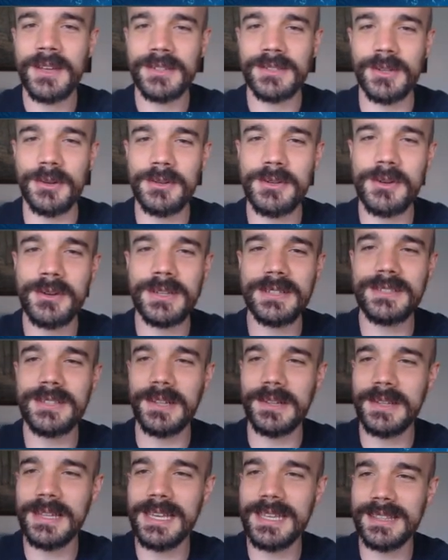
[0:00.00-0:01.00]
So you could
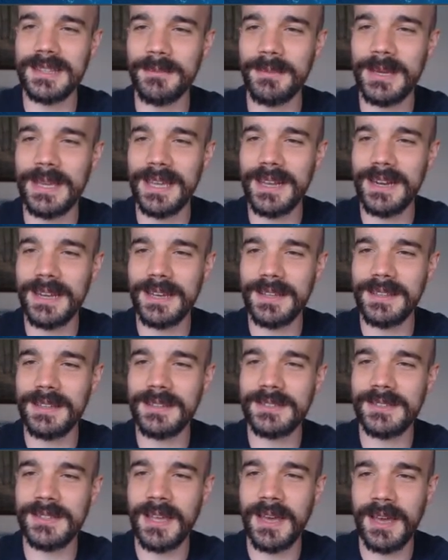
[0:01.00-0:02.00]
delete the beginning of
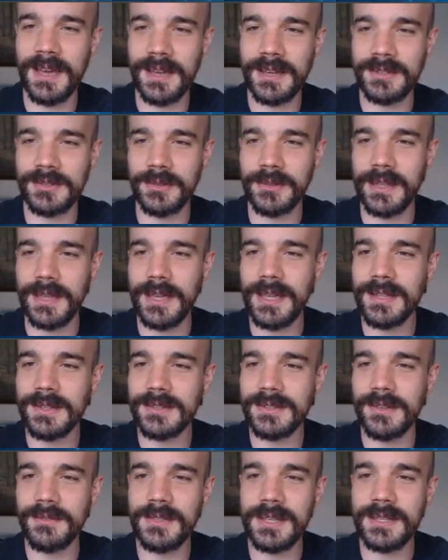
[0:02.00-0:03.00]
these tags or the
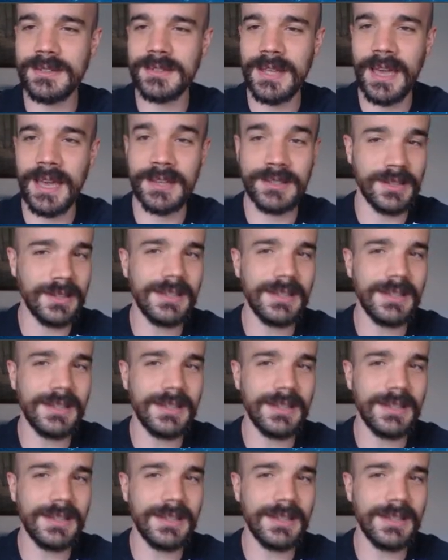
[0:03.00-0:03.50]
ends of these tags,